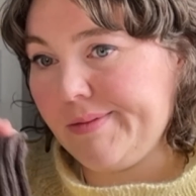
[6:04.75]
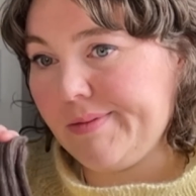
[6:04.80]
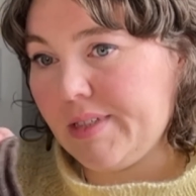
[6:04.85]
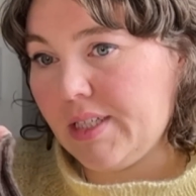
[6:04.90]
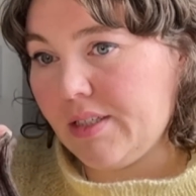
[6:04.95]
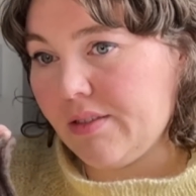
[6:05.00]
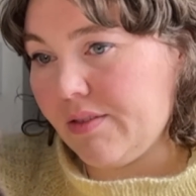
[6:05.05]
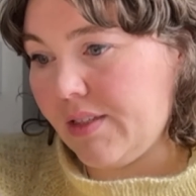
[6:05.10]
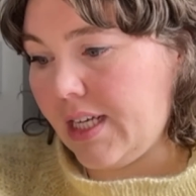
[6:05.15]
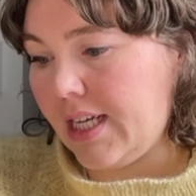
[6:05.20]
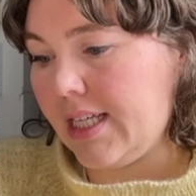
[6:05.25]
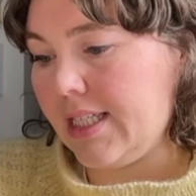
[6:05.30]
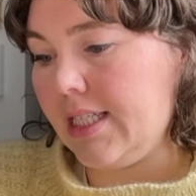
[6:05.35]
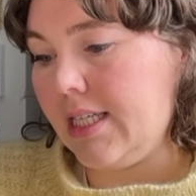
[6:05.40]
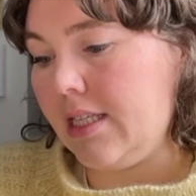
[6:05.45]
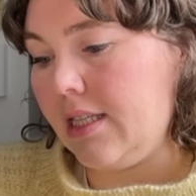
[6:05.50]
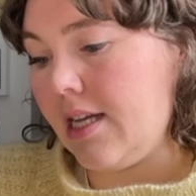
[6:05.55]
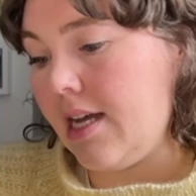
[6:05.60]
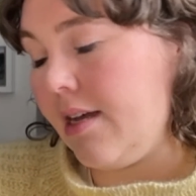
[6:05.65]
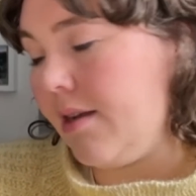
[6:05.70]
I don't think I
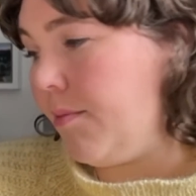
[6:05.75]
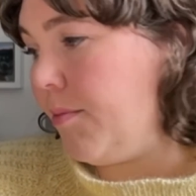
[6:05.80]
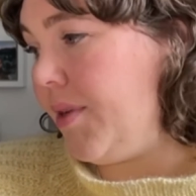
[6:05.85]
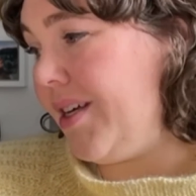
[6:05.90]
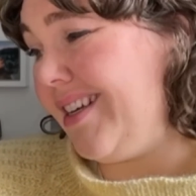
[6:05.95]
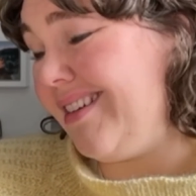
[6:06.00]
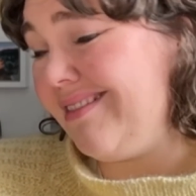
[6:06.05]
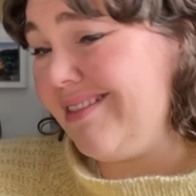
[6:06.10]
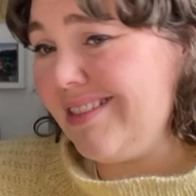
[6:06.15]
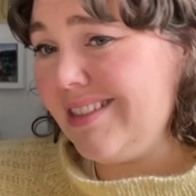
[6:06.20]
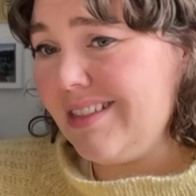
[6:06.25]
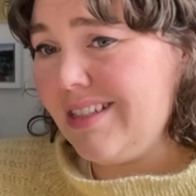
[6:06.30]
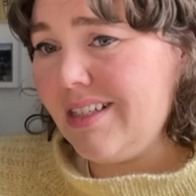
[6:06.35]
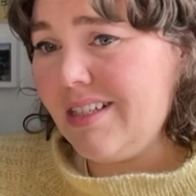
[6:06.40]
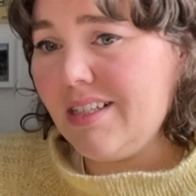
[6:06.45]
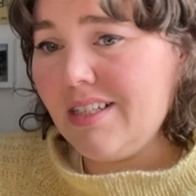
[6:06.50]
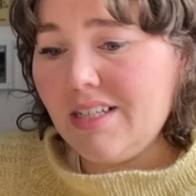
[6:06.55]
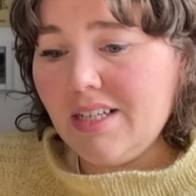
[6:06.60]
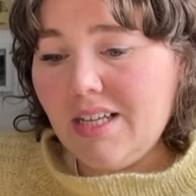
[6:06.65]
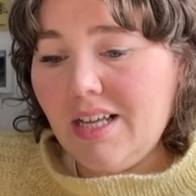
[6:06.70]
said that, but
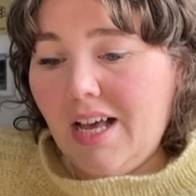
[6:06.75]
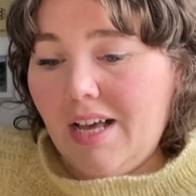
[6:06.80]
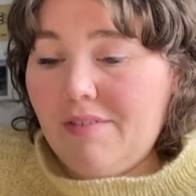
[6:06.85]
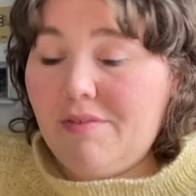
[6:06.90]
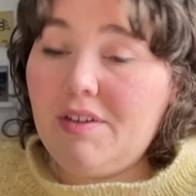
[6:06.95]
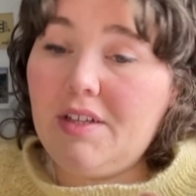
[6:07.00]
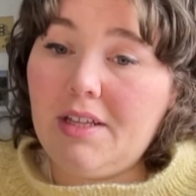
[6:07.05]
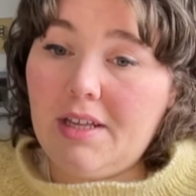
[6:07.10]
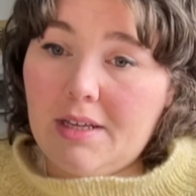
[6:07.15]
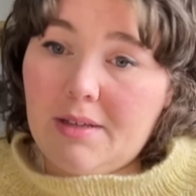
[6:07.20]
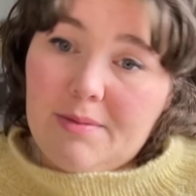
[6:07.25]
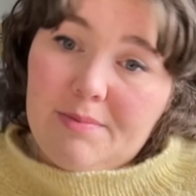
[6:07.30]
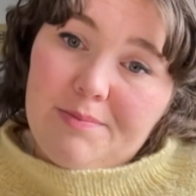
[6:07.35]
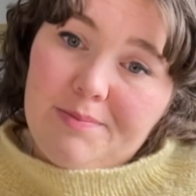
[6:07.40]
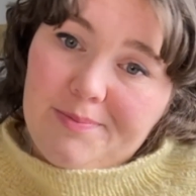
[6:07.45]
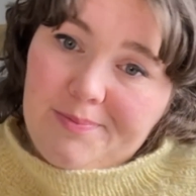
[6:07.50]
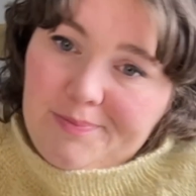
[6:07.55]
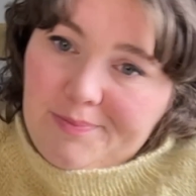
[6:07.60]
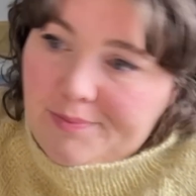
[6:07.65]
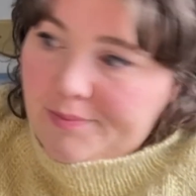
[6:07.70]
I feel like
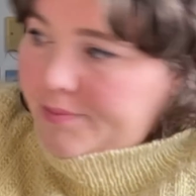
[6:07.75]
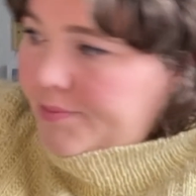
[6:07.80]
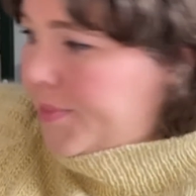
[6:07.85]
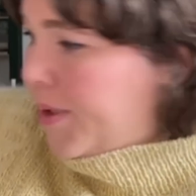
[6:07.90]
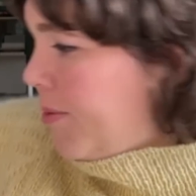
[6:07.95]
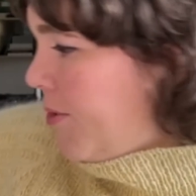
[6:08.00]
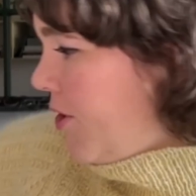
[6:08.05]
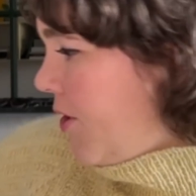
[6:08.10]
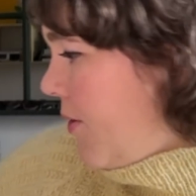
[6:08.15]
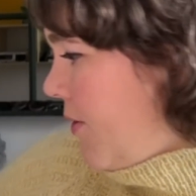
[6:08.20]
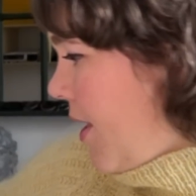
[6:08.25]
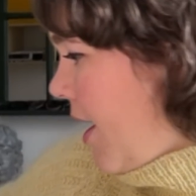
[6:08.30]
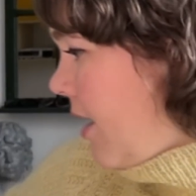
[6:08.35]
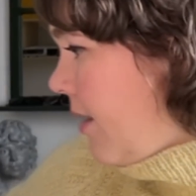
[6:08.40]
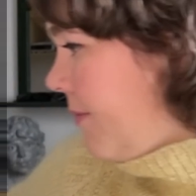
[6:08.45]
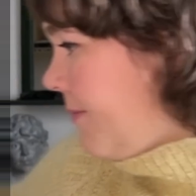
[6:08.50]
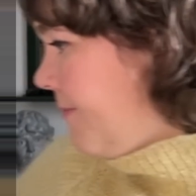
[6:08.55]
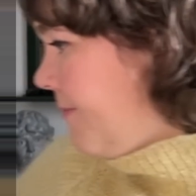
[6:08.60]
people know that.